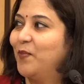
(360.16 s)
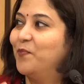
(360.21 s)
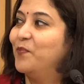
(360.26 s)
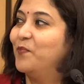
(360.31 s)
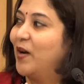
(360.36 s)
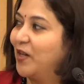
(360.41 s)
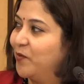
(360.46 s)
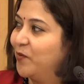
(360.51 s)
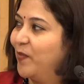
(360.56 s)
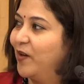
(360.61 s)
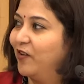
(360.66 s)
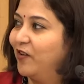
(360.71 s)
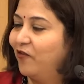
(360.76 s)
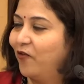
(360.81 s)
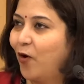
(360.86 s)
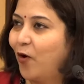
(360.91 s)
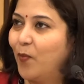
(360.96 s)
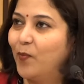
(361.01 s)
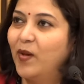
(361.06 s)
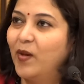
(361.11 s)
a much bigger
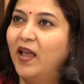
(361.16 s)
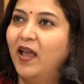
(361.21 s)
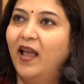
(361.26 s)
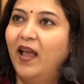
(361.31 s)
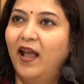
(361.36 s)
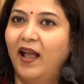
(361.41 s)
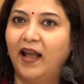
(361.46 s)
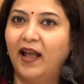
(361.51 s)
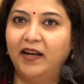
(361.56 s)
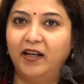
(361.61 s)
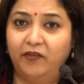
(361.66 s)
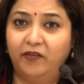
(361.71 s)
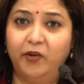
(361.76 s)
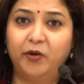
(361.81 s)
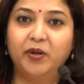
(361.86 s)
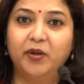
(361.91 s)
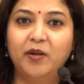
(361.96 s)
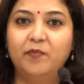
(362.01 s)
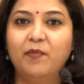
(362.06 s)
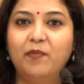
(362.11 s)
form. And if you
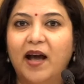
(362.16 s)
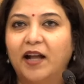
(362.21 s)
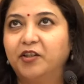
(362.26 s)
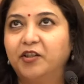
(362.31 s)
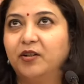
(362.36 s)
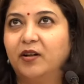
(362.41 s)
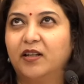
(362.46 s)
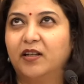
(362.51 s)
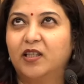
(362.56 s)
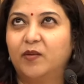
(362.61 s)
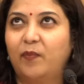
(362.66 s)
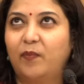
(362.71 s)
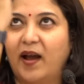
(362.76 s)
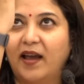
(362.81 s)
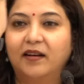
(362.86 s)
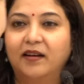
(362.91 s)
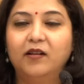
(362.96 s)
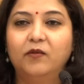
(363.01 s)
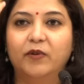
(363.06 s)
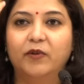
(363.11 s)
can imagine a
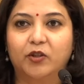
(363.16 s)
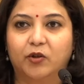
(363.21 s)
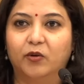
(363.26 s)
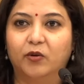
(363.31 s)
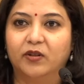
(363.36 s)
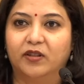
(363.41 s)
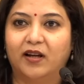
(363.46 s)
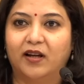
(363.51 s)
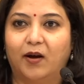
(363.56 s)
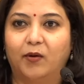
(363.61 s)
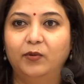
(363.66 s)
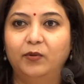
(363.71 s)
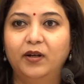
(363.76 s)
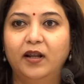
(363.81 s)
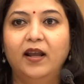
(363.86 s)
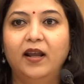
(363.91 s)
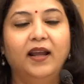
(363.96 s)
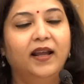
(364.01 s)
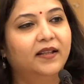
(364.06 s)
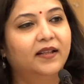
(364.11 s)
spiral which goes down,
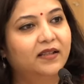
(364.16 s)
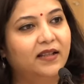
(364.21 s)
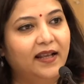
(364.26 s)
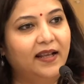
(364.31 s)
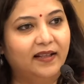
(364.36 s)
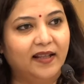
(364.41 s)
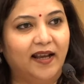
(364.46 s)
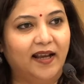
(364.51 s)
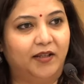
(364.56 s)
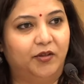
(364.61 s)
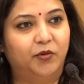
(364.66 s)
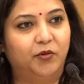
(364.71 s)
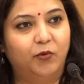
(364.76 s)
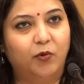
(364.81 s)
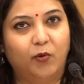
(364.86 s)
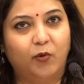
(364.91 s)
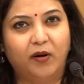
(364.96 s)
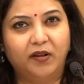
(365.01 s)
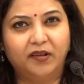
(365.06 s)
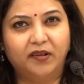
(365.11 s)
it's like that. You
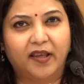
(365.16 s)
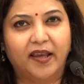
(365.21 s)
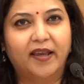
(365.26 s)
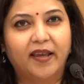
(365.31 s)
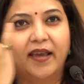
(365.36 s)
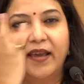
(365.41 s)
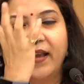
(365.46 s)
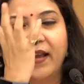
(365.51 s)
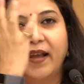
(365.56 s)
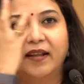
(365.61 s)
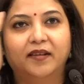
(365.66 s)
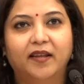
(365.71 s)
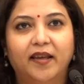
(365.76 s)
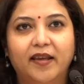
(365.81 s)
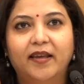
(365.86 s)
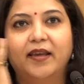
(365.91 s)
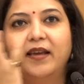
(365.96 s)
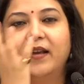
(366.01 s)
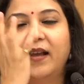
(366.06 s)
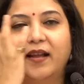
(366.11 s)
go on thinking and
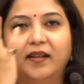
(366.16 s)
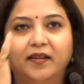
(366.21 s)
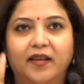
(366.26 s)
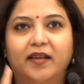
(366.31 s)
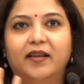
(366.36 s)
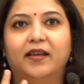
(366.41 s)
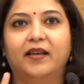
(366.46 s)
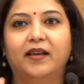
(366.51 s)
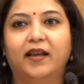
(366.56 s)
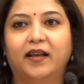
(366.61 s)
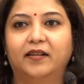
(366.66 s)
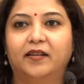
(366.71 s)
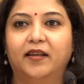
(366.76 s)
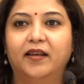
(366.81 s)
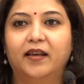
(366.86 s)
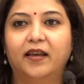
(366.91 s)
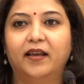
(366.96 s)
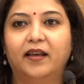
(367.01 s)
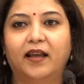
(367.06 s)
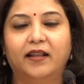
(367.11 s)
thinking and thinking and
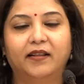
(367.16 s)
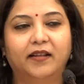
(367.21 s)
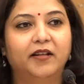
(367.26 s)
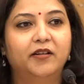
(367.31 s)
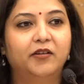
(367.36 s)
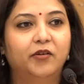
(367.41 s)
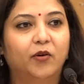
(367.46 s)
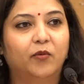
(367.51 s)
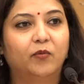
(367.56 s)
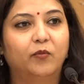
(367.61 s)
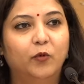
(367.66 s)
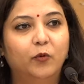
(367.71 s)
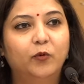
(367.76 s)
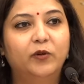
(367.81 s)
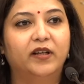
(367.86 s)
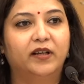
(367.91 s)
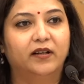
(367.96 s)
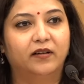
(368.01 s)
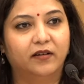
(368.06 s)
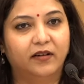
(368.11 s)
thinking, and then your
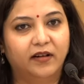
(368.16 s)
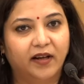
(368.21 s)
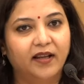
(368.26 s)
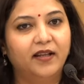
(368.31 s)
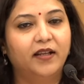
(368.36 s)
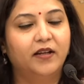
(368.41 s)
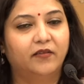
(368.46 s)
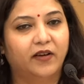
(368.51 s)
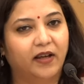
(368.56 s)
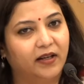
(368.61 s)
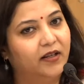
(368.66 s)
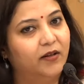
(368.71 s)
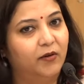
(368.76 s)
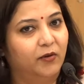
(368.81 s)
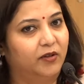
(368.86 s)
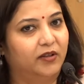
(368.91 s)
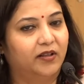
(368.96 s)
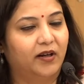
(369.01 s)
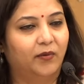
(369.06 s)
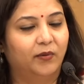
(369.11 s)
mood really, really
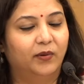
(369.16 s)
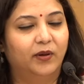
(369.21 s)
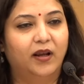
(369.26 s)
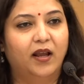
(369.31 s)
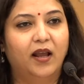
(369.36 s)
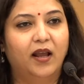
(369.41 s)
goes down.